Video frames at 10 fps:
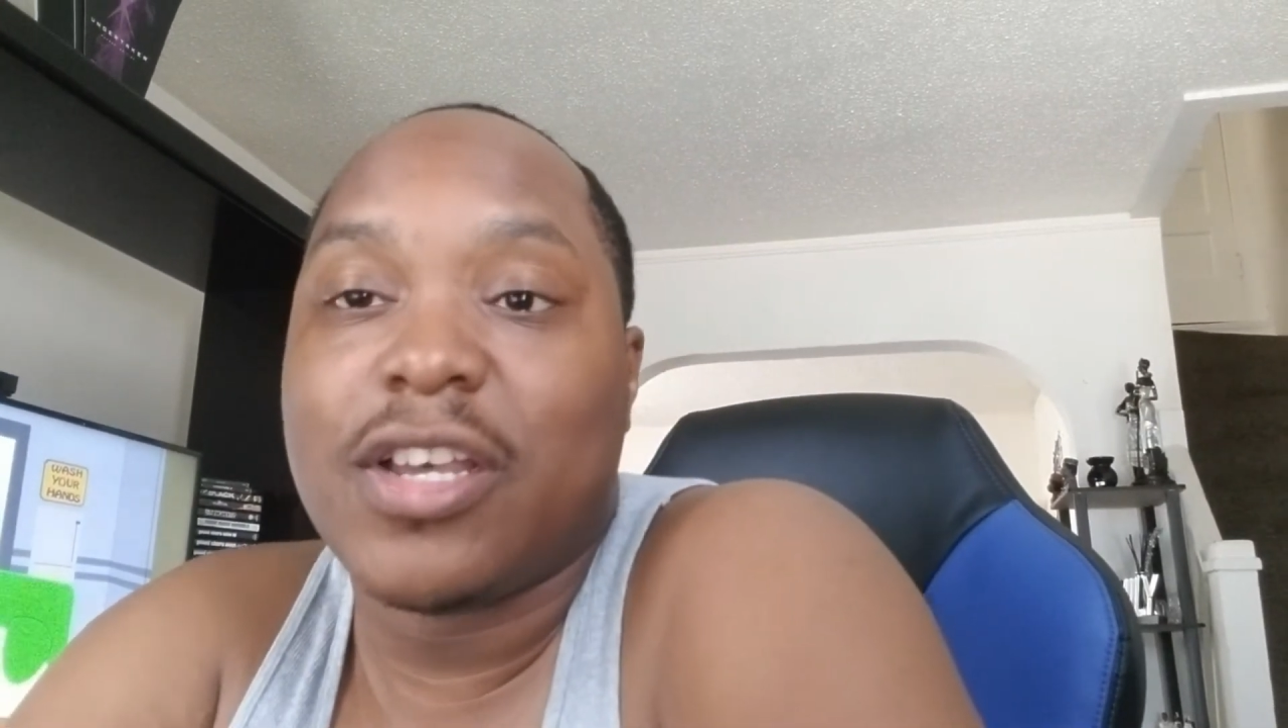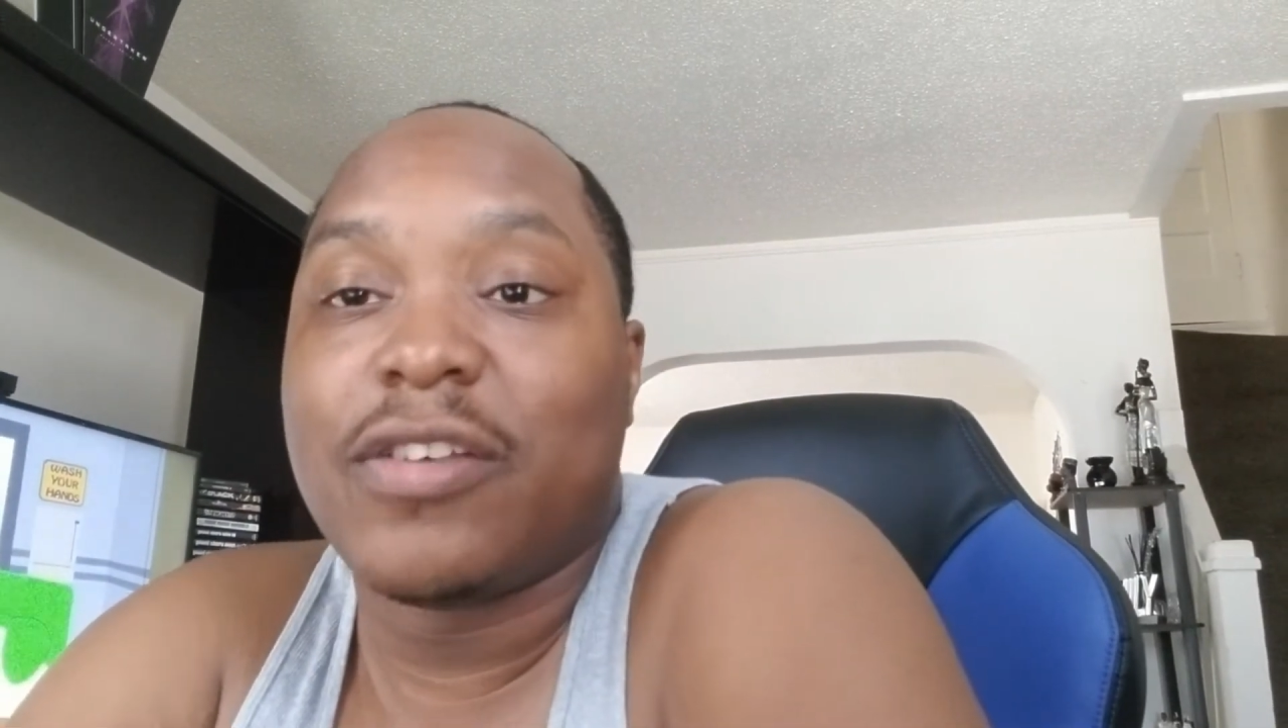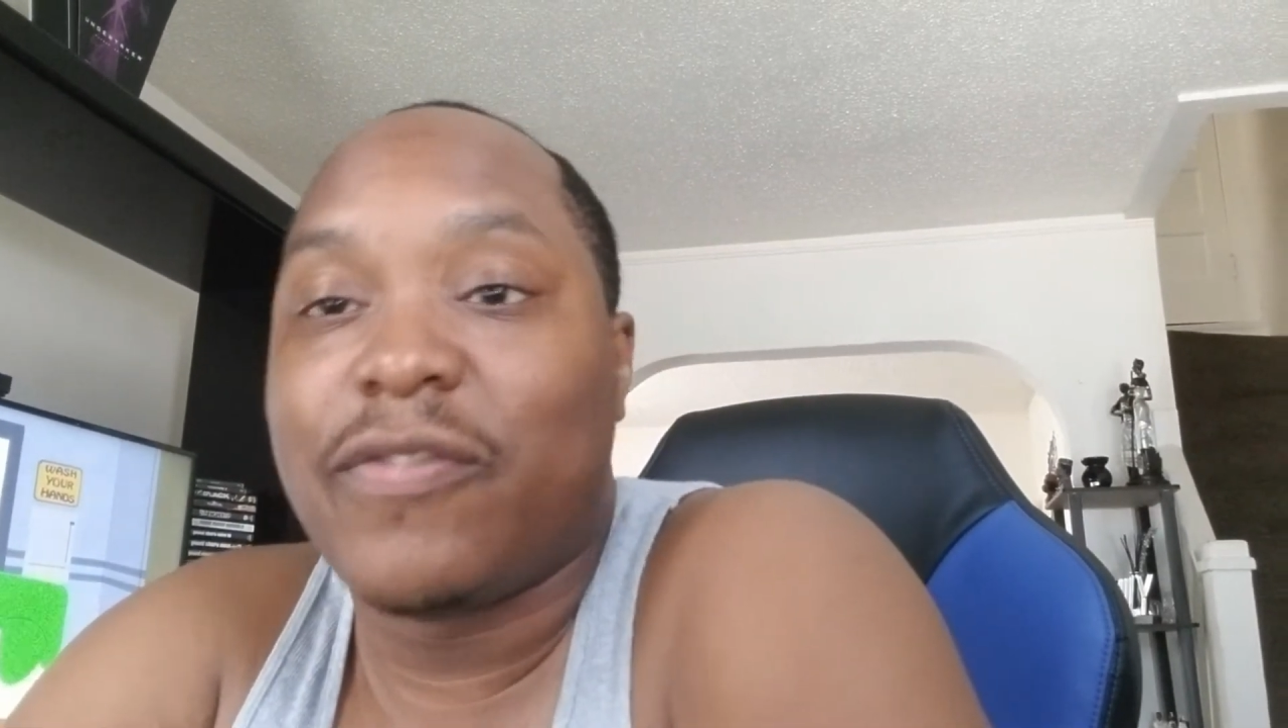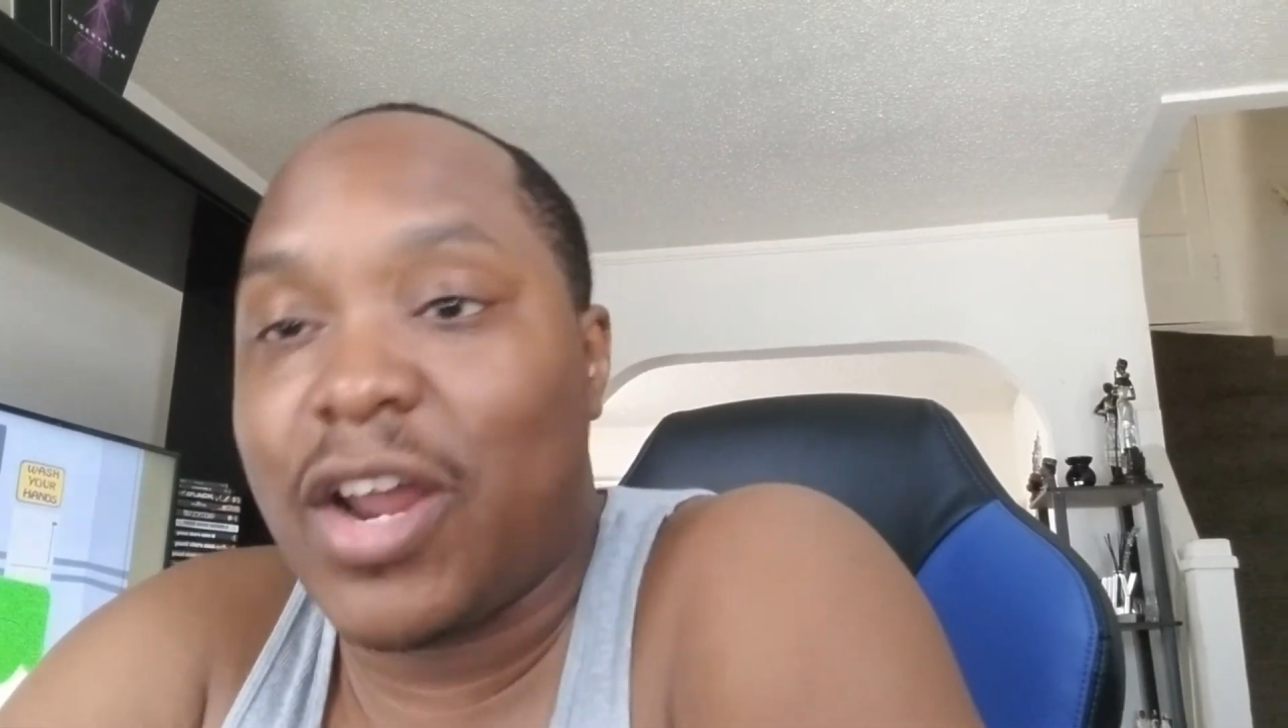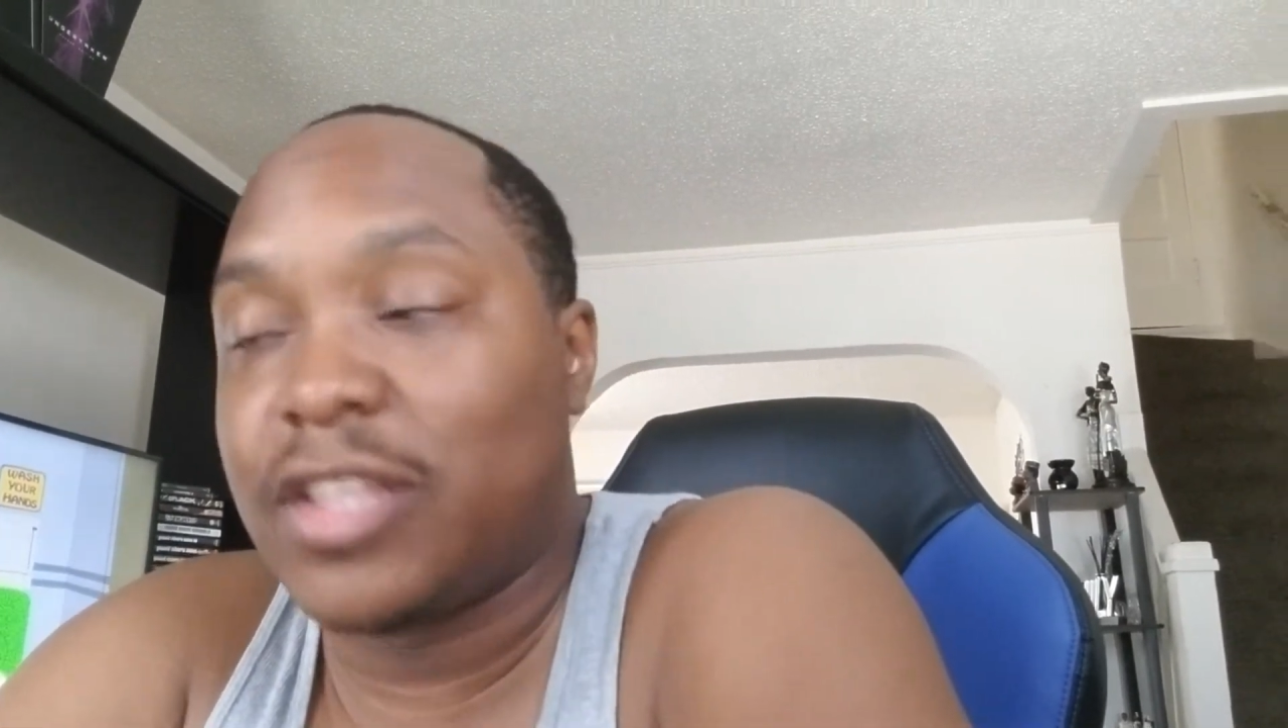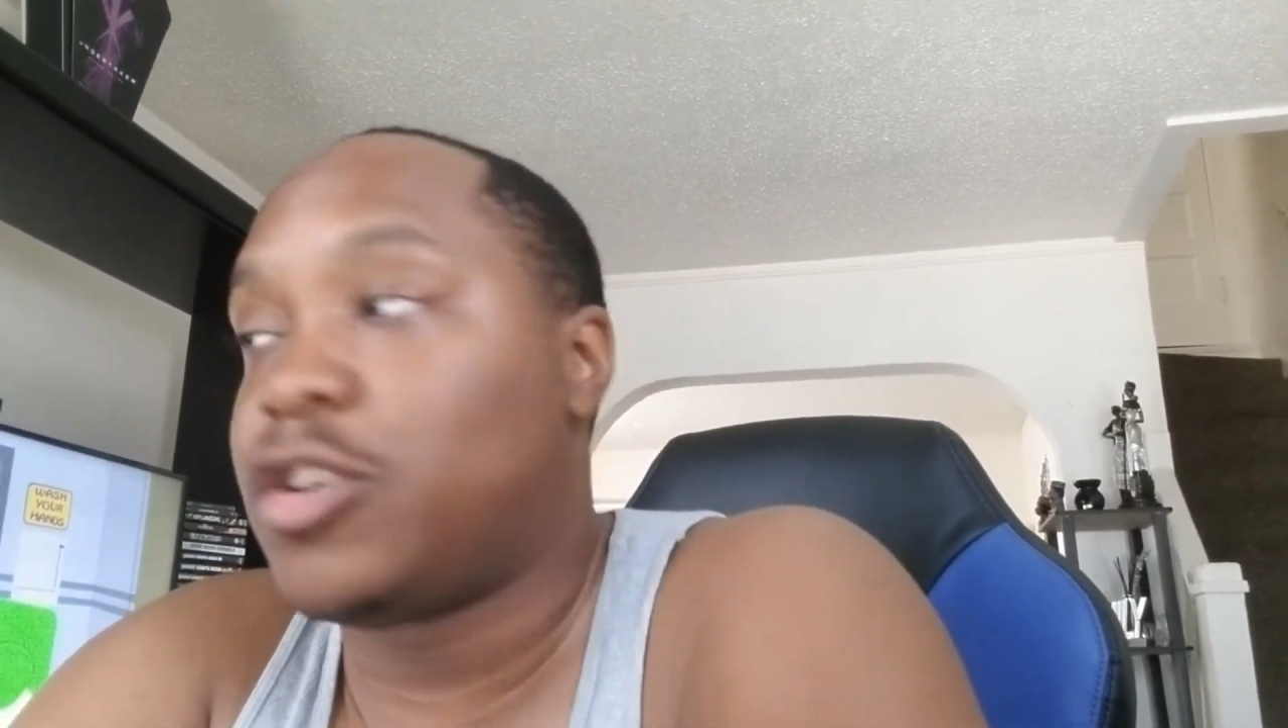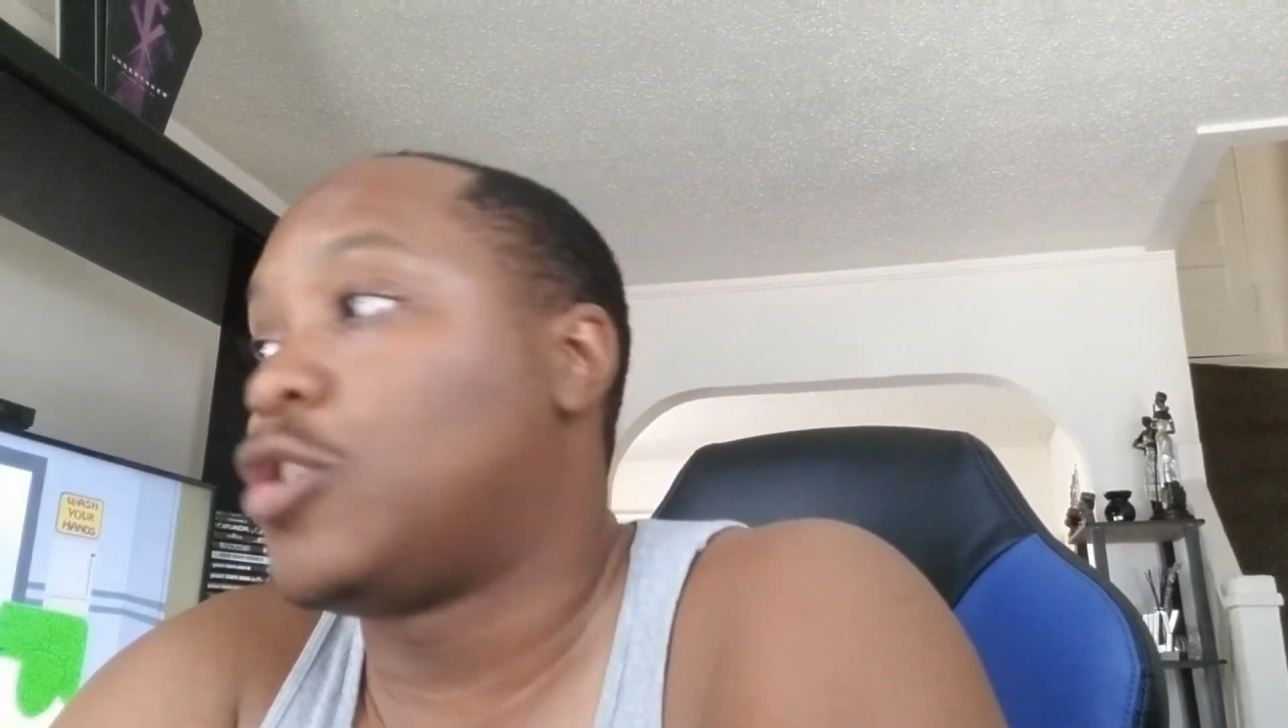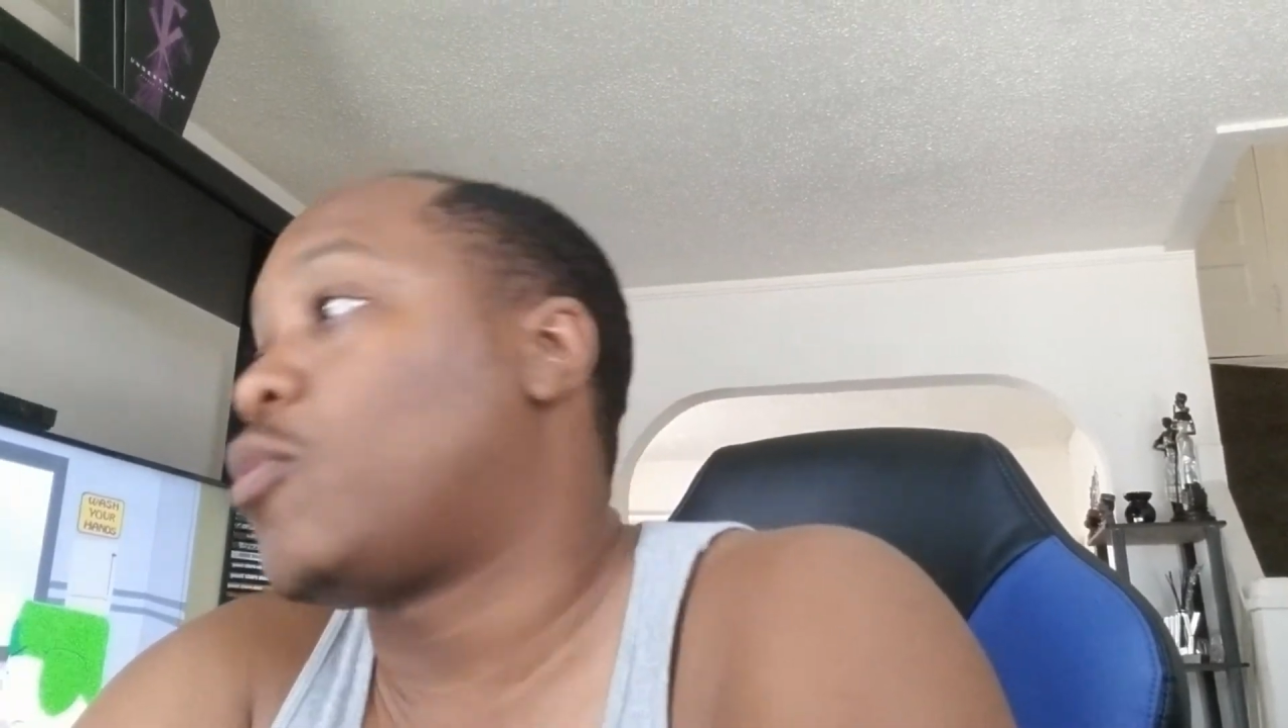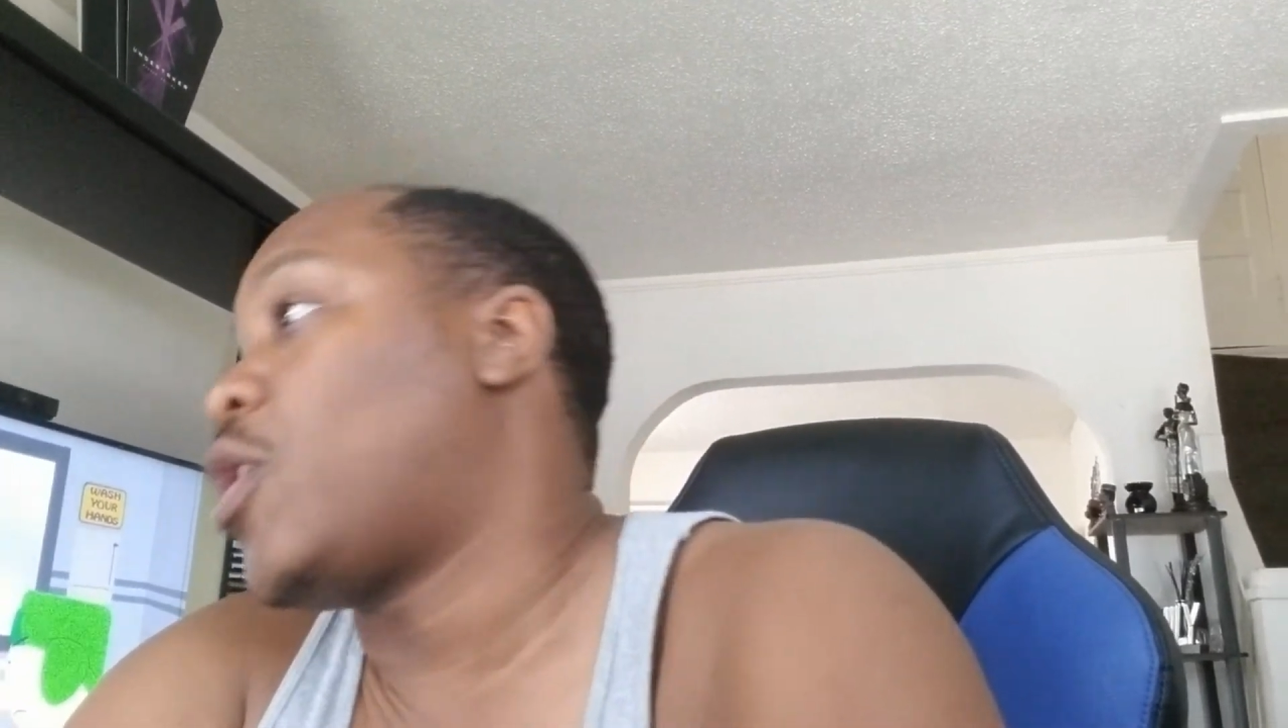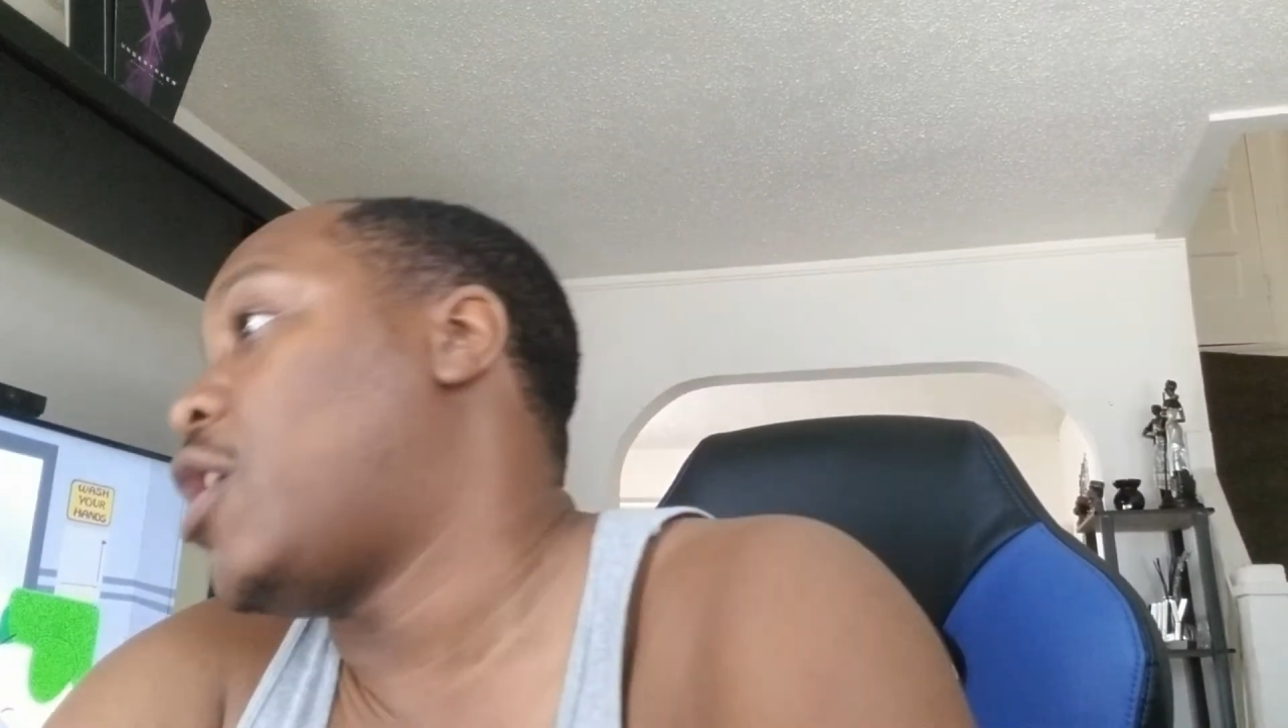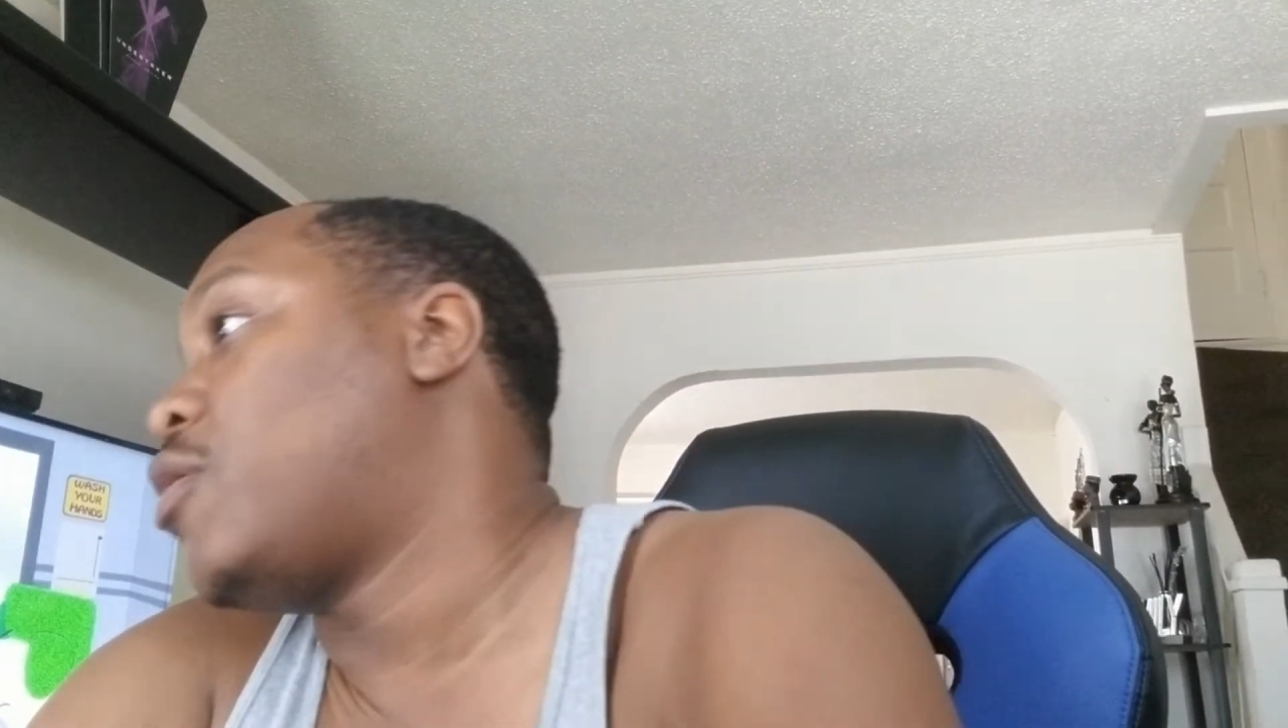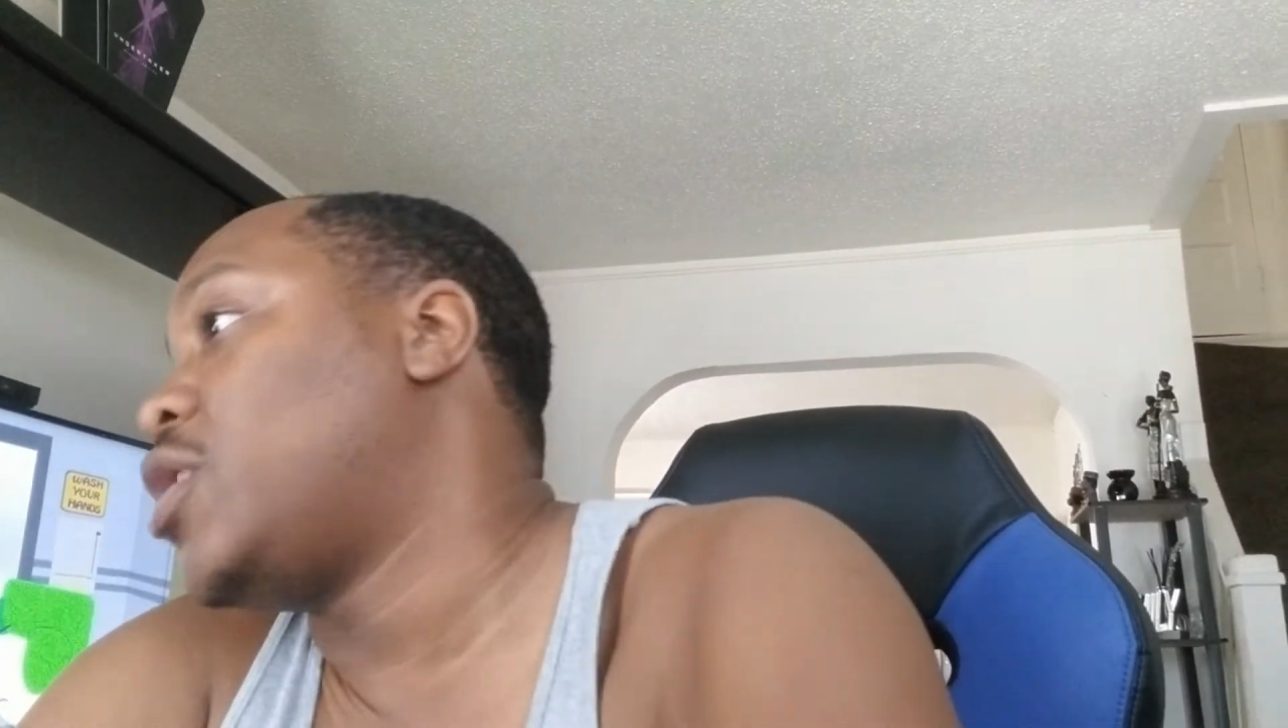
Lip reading: finally turned around,